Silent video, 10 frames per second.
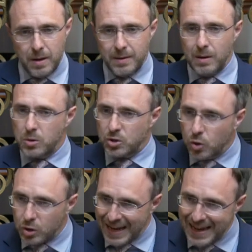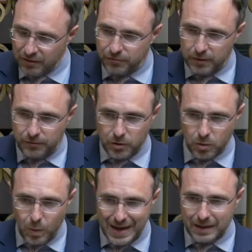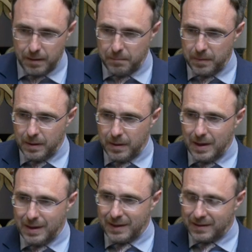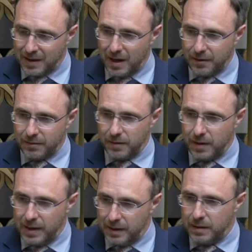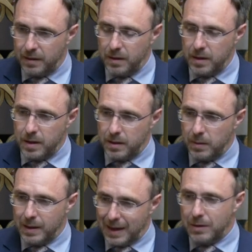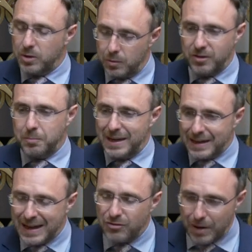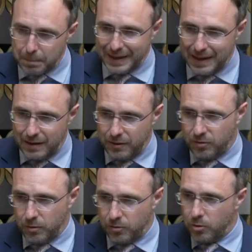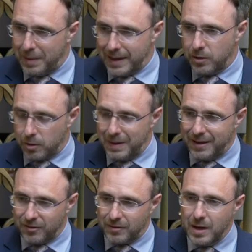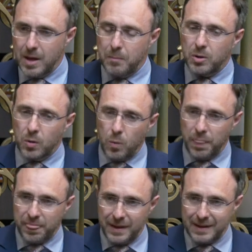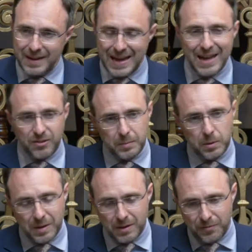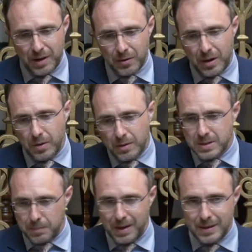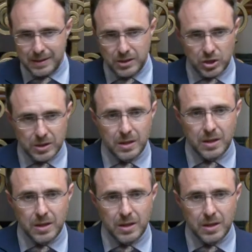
they were so thankful for the welcome uh, that they got in, in, in County Westmeath, and that's replicated so many other places. But the one thing they asked me when they found out I was a politician